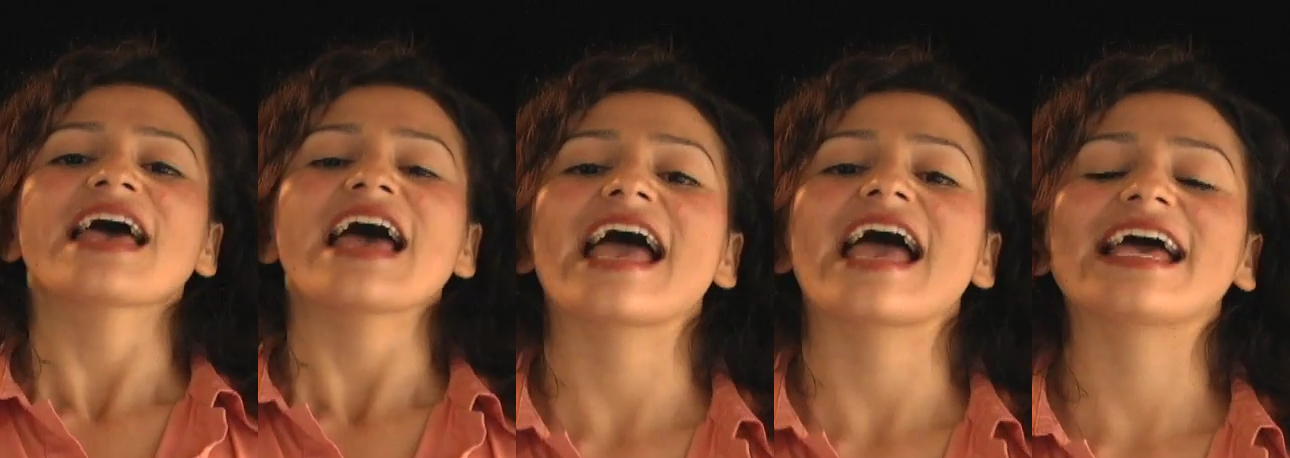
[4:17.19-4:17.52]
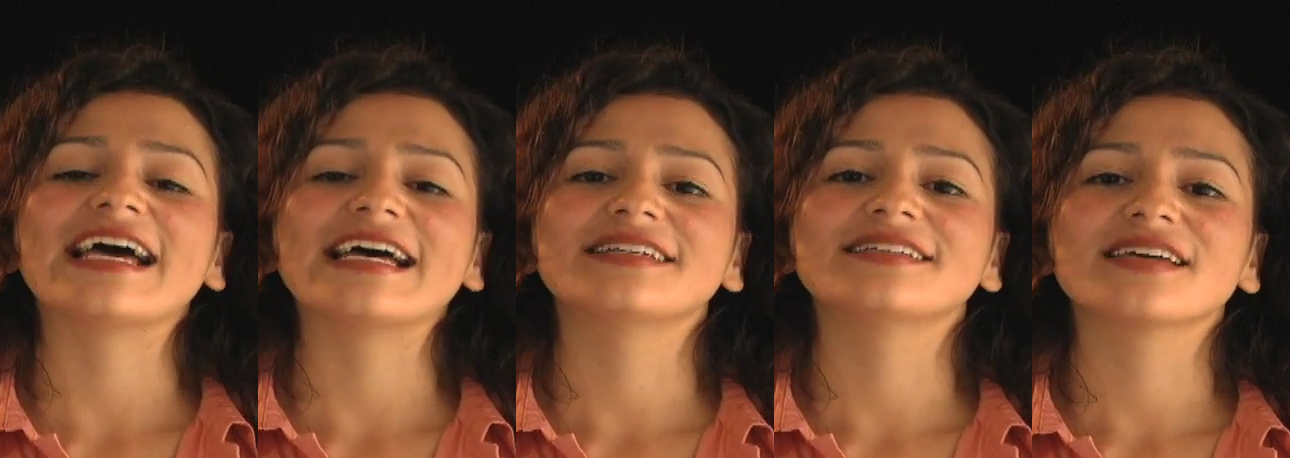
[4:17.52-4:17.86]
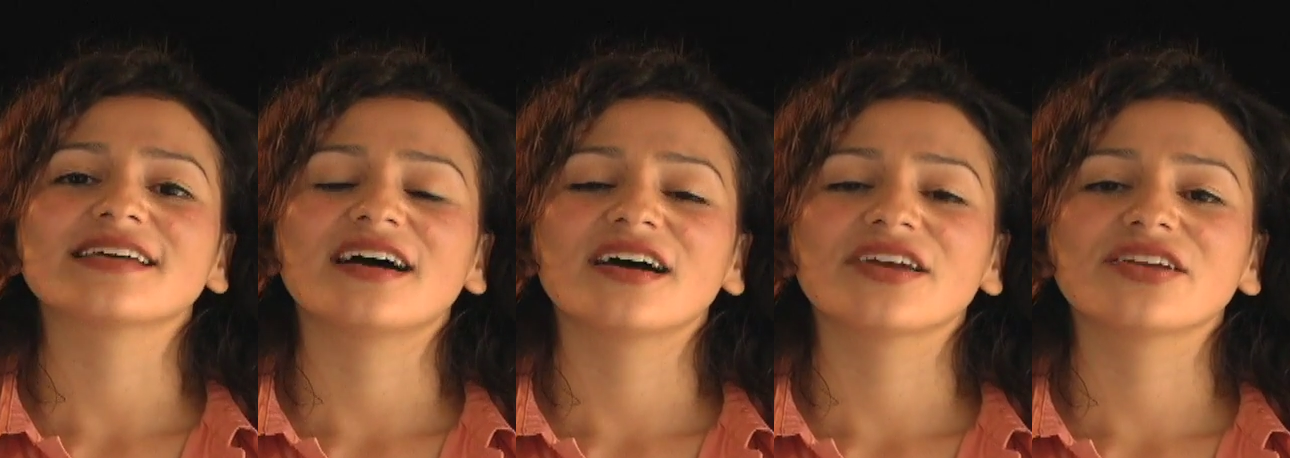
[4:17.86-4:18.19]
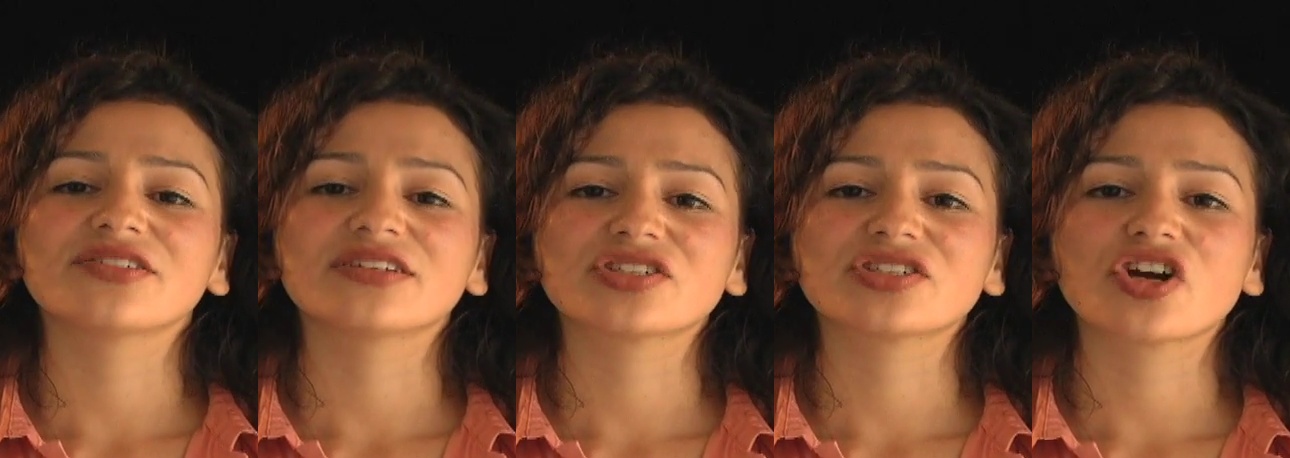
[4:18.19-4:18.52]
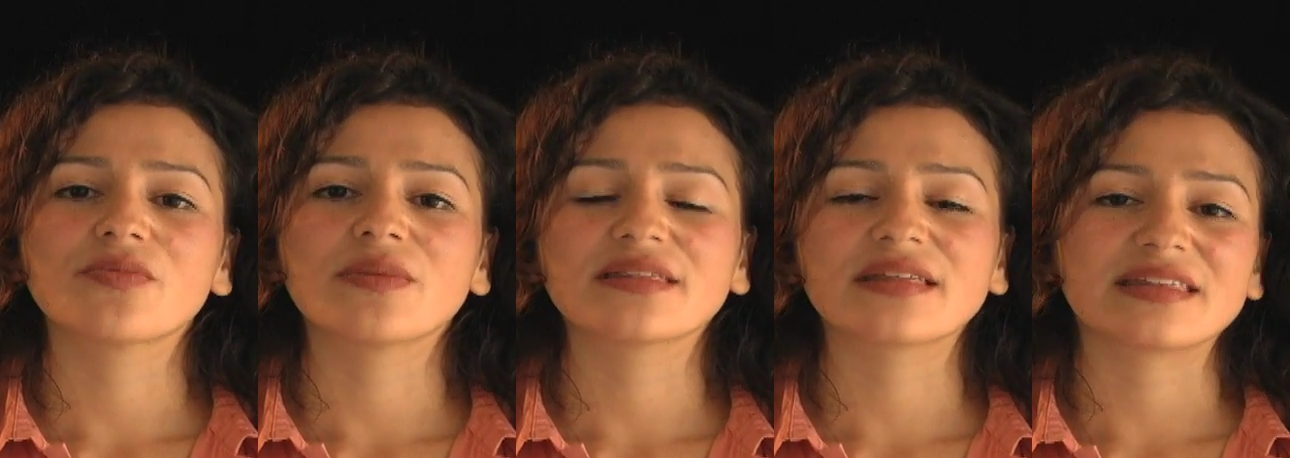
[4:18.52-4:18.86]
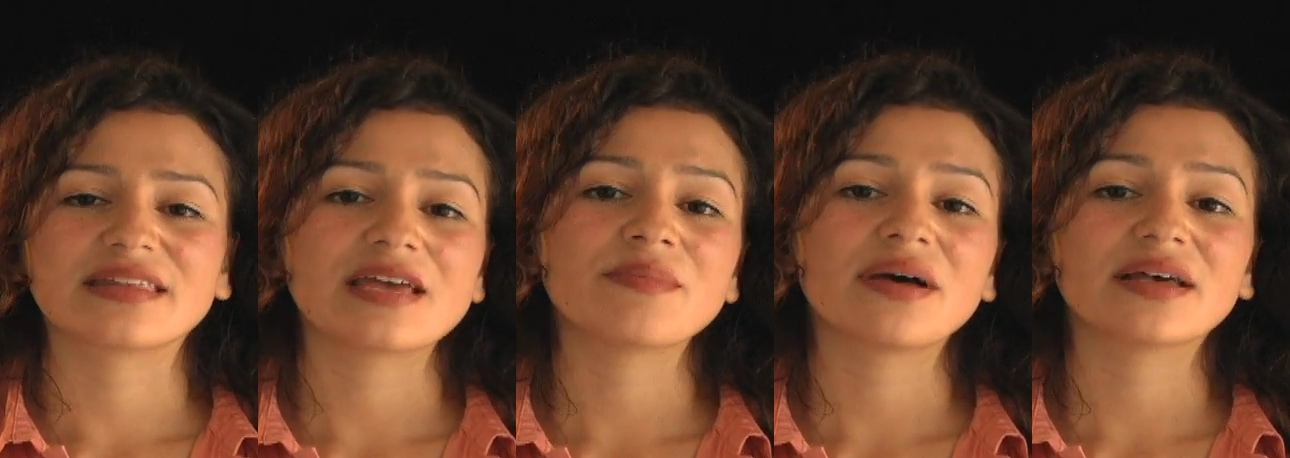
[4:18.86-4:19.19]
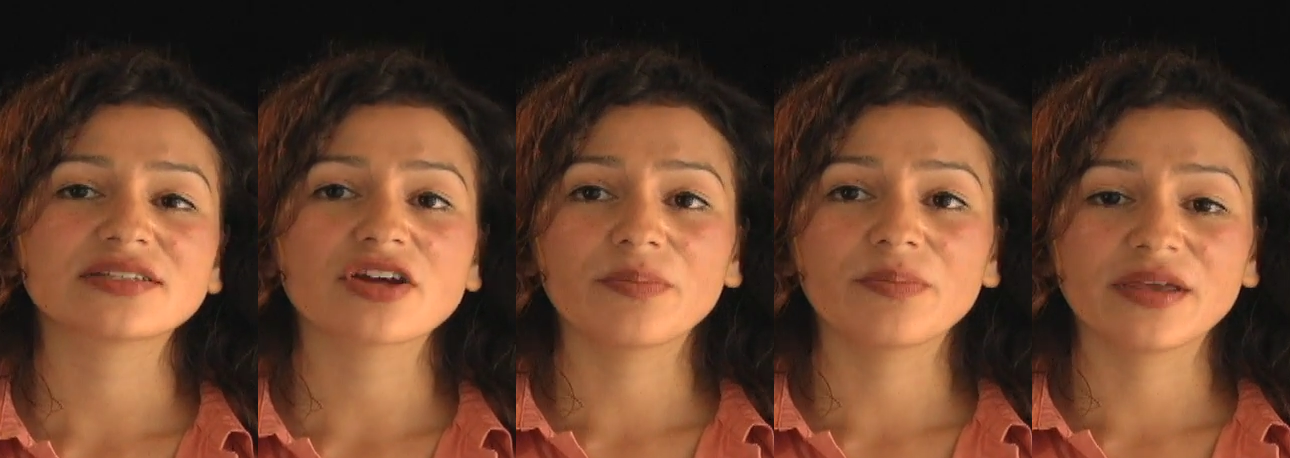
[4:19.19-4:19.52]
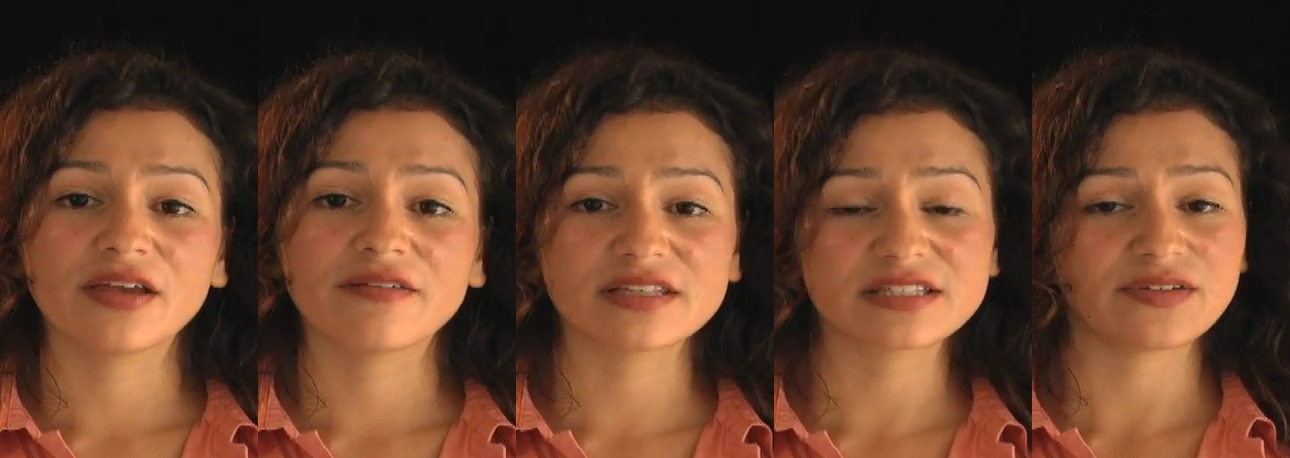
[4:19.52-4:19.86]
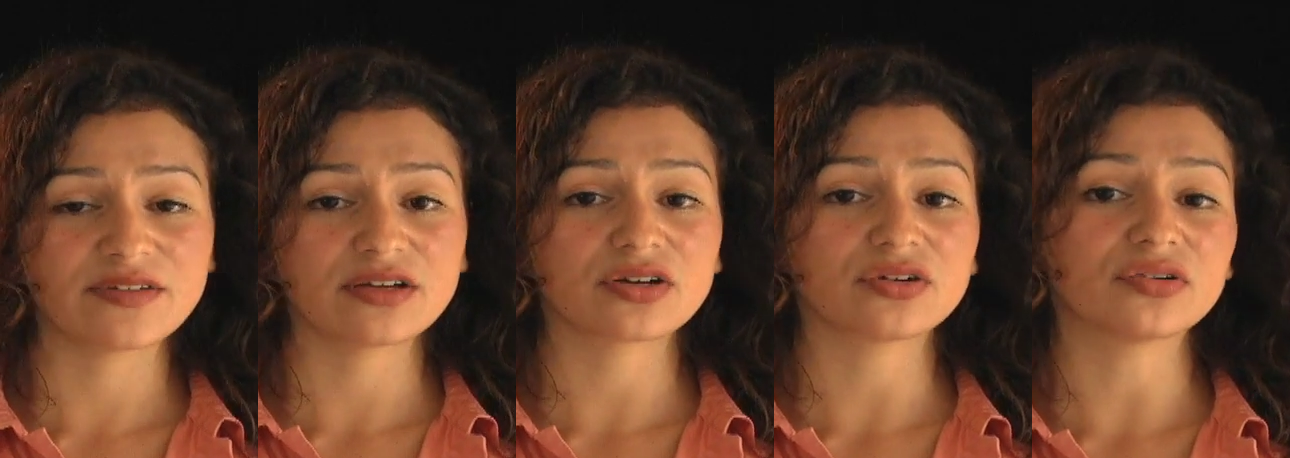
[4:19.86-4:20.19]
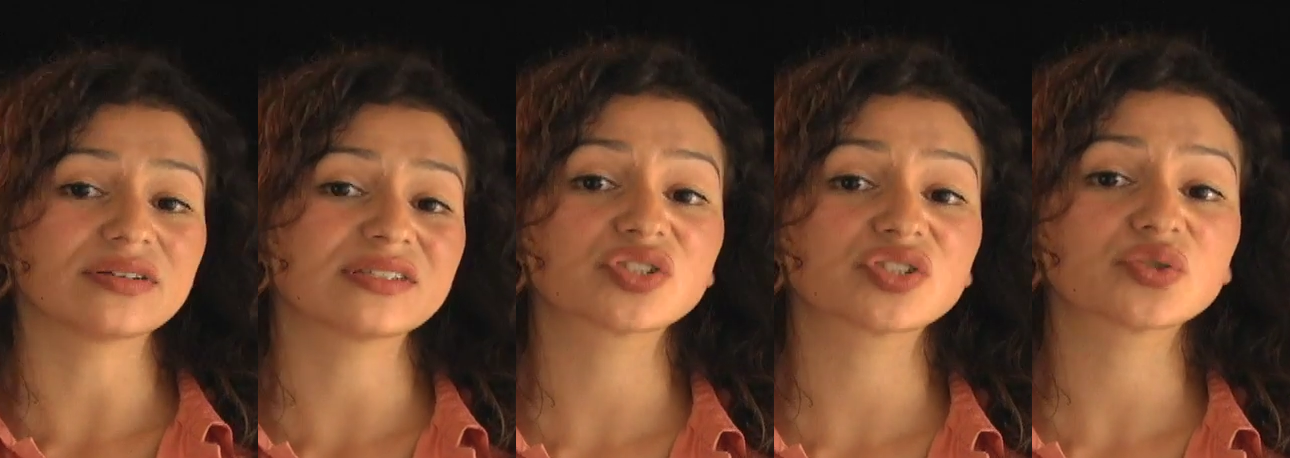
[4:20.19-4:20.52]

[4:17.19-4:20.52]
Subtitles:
and you determine that the MSRP of this vehicle is